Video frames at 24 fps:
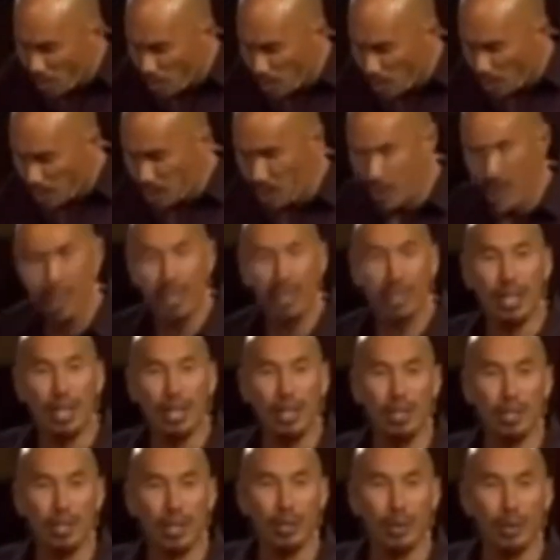with you,
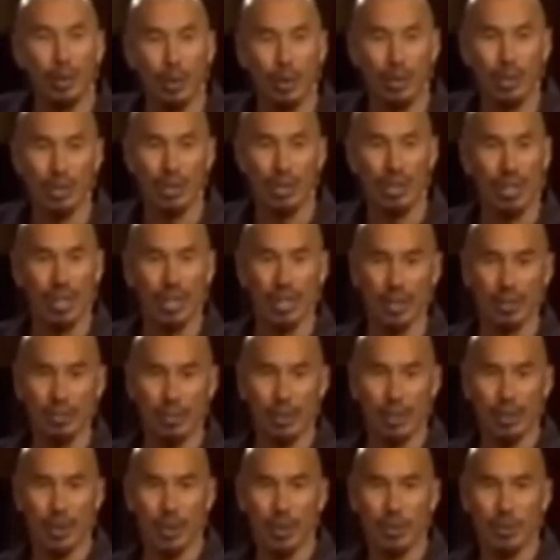declares the Lord, to
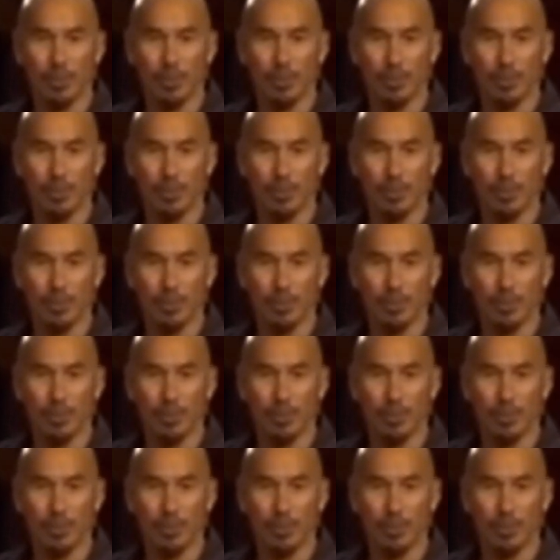deliver you.